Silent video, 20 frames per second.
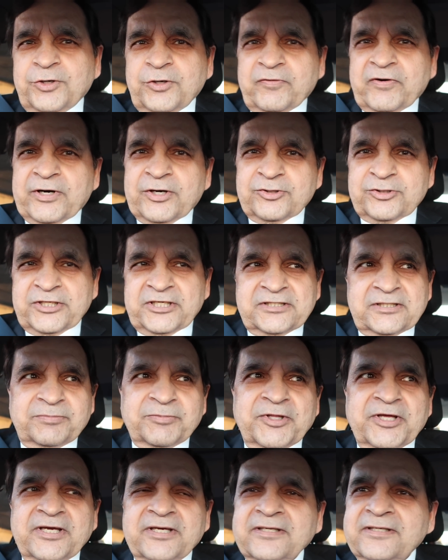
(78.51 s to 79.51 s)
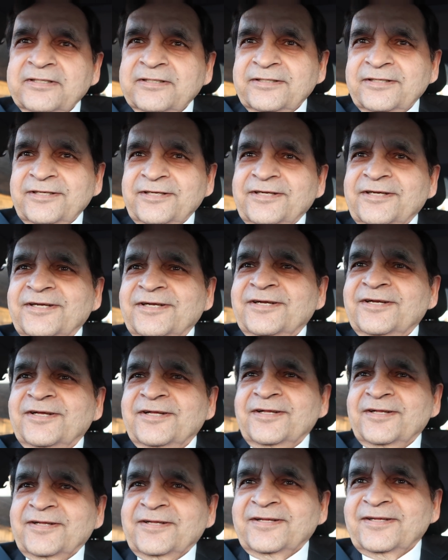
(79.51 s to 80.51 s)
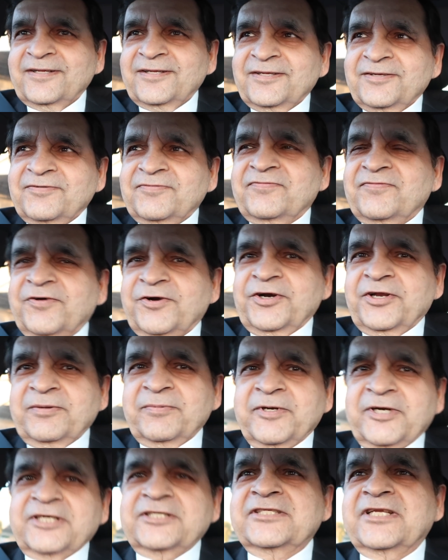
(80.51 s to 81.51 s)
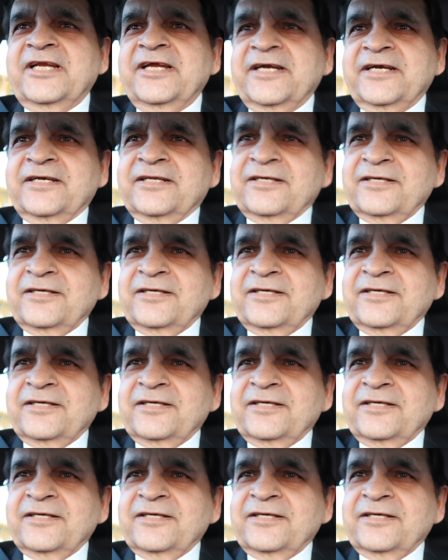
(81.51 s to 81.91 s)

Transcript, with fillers: do you want to say something? Just 40 minutes late. 40 minutes late?